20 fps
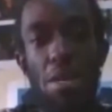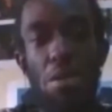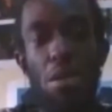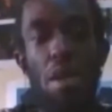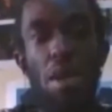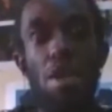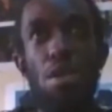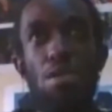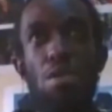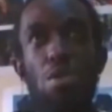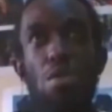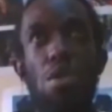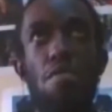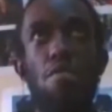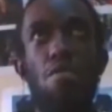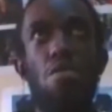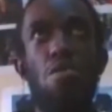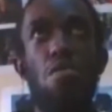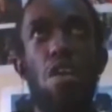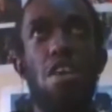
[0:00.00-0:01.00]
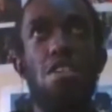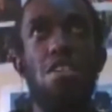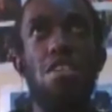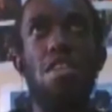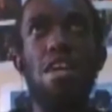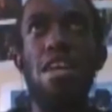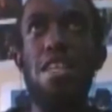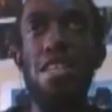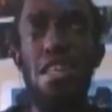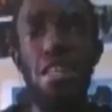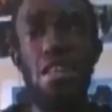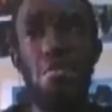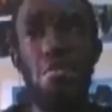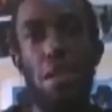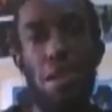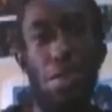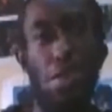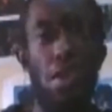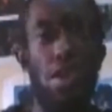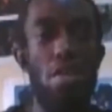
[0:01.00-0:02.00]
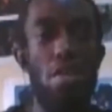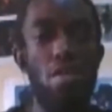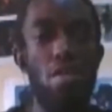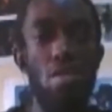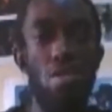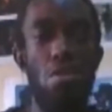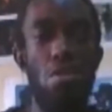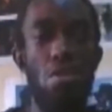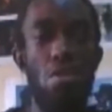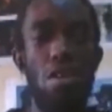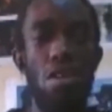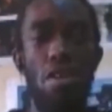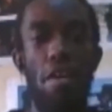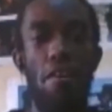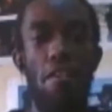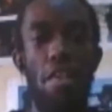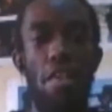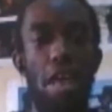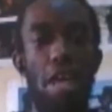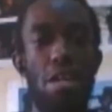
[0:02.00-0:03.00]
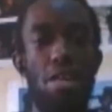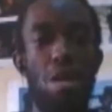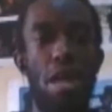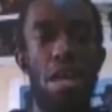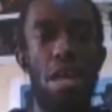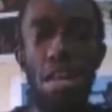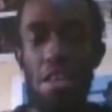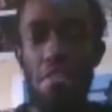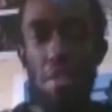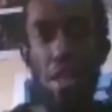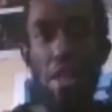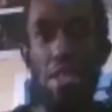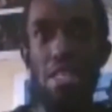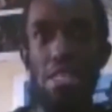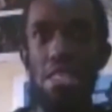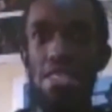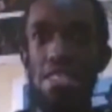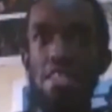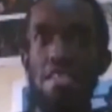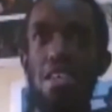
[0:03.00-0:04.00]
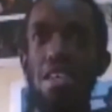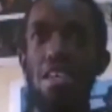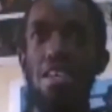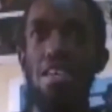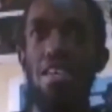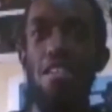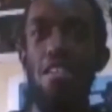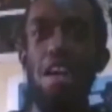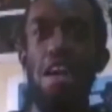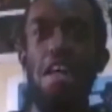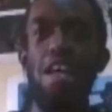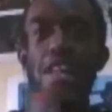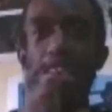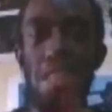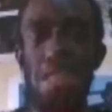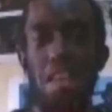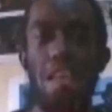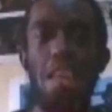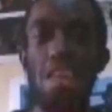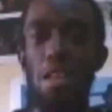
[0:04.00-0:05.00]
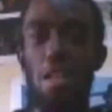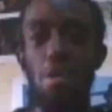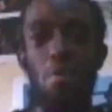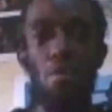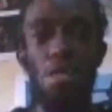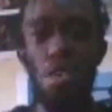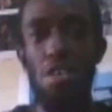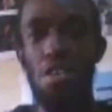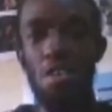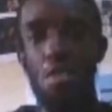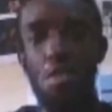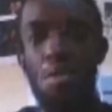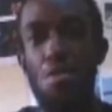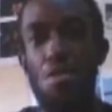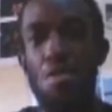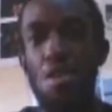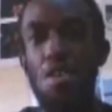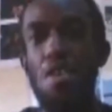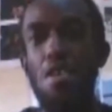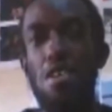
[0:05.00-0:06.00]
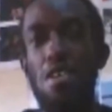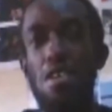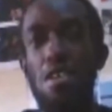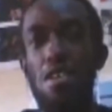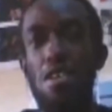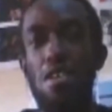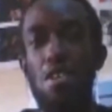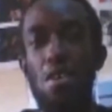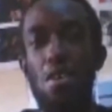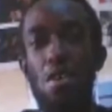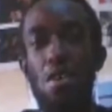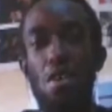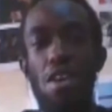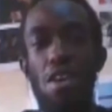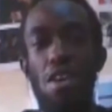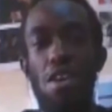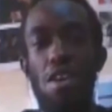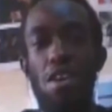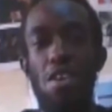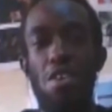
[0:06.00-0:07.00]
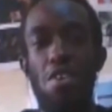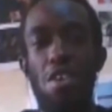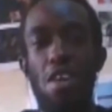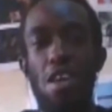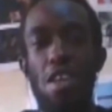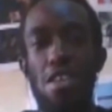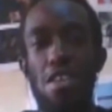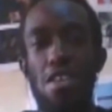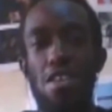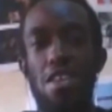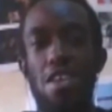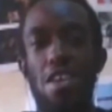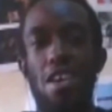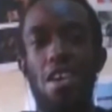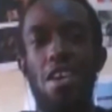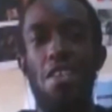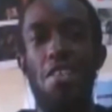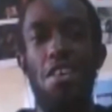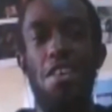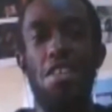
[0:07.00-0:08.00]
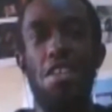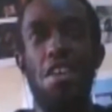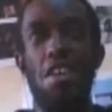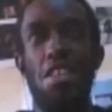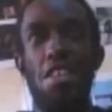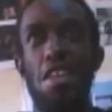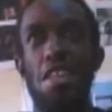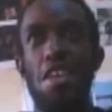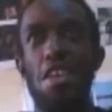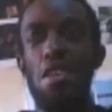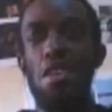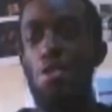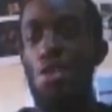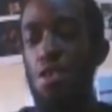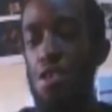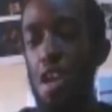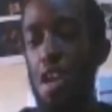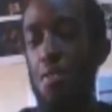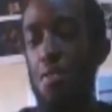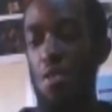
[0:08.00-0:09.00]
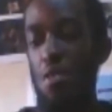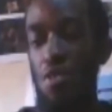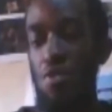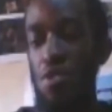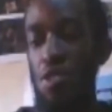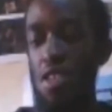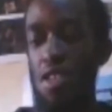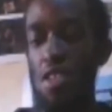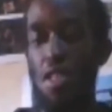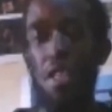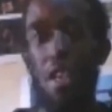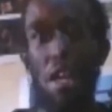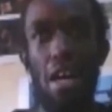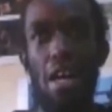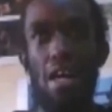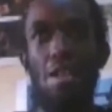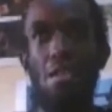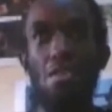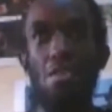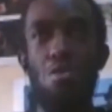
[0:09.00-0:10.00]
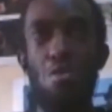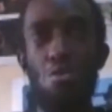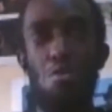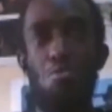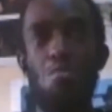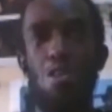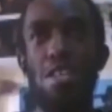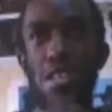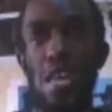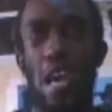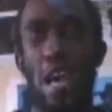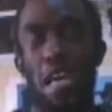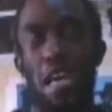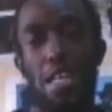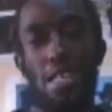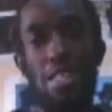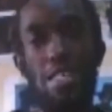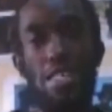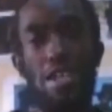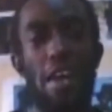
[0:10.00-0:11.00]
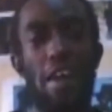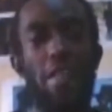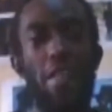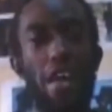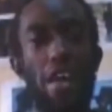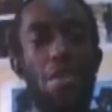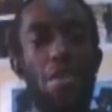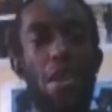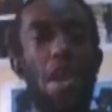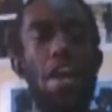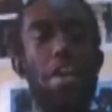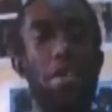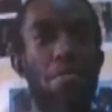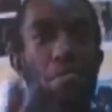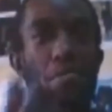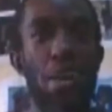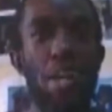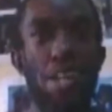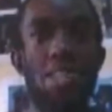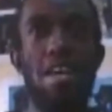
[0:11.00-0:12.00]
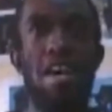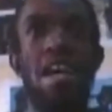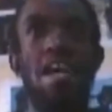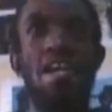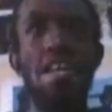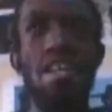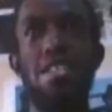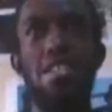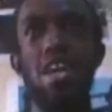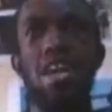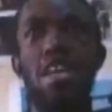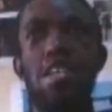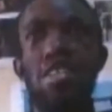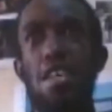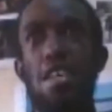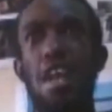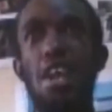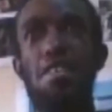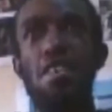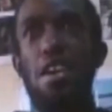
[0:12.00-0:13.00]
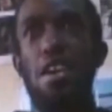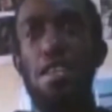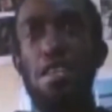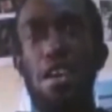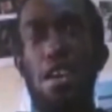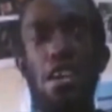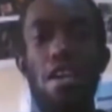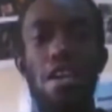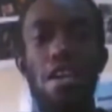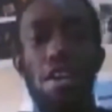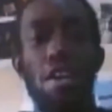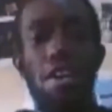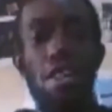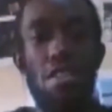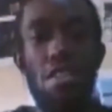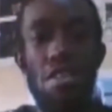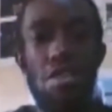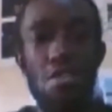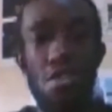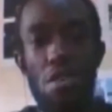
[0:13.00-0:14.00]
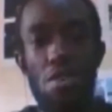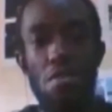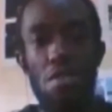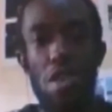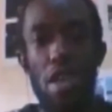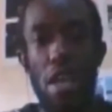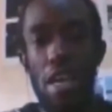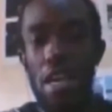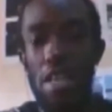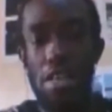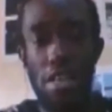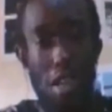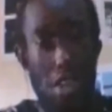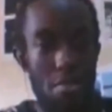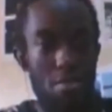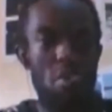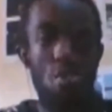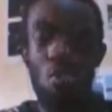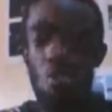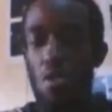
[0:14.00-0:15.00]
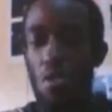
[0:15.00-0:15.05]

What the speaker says: Angel. If you watch the Alita the Battle Angel, they had to animate Alita into the story. You get. They got a reference girl who was acting, and they had to animate Alita as a character in the story, like a cyborg.